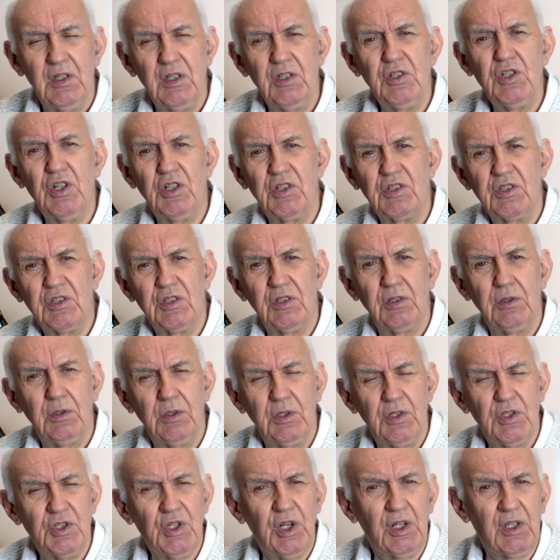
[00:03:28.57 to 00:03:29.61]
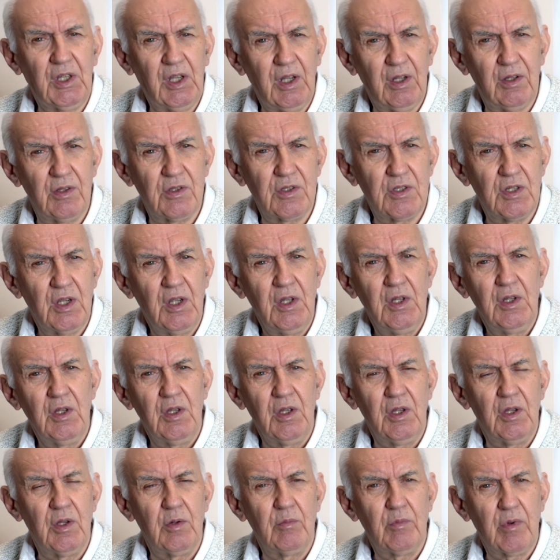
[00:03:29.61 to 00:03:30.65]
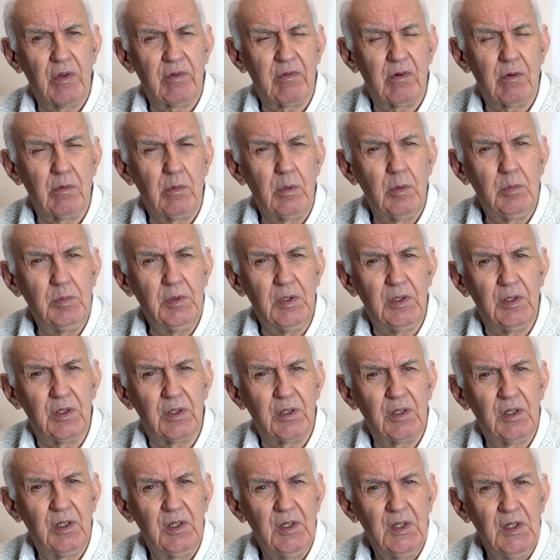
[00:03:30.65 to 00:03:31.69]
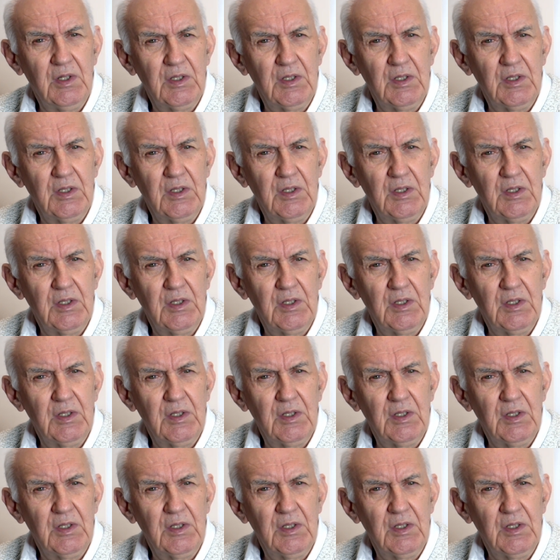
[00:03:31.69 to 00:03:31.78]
just to check out whether it will work.